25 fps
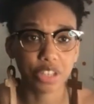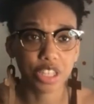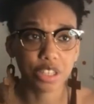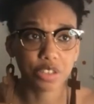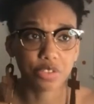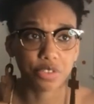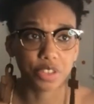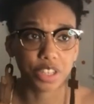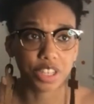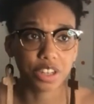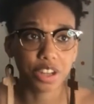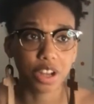
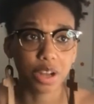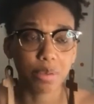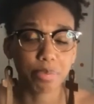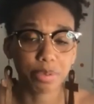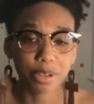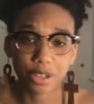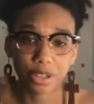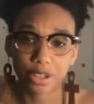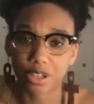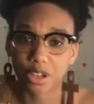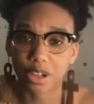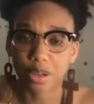with
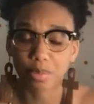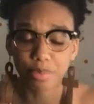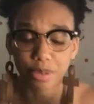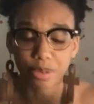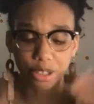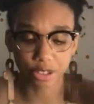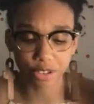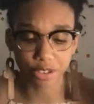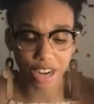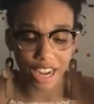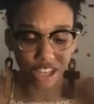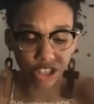upper
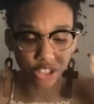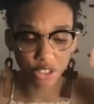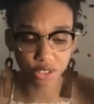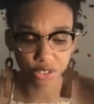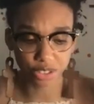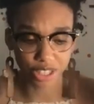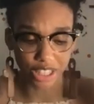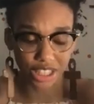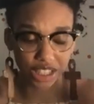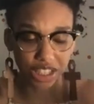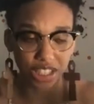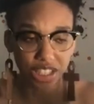
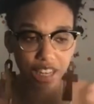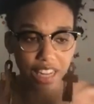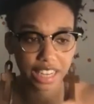graduates,